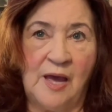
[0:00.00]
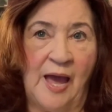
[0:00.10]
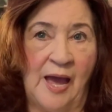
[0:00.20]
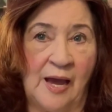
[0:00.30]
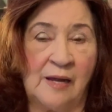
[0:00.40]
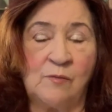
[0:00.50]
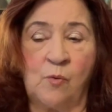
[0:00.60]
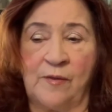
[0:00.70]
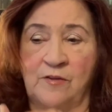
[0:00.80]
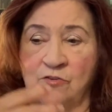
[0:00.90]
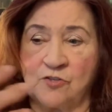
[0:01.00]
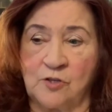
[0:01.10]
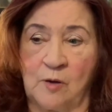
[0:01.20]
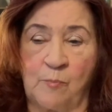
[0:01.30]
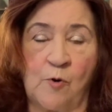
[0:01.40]
And when there's
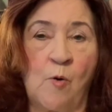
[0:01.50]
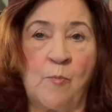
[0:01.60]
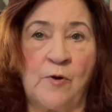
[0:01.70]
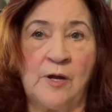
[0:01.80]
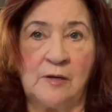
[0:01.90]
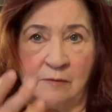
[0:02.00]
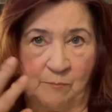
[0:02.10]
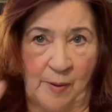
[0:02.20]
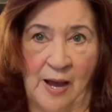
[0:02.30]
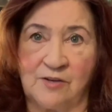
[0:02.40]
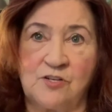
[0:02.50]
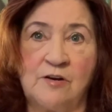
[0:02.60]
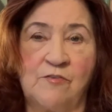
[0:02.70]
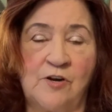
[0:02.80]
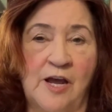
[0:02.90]
the appropriate
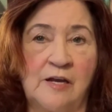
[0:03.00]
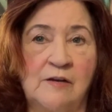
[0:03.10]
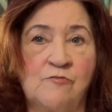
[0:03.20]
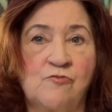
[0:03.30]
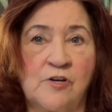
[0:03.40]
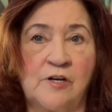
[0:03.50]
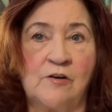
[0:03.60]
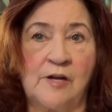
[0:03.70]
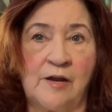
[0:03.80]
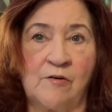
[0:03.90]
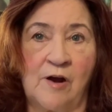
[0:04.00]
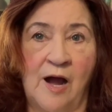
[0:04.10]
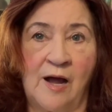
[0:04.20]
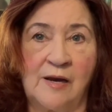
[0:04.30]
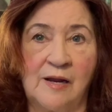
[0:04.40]
positive or negative trigger later
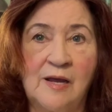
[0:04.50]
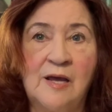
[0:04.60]
on,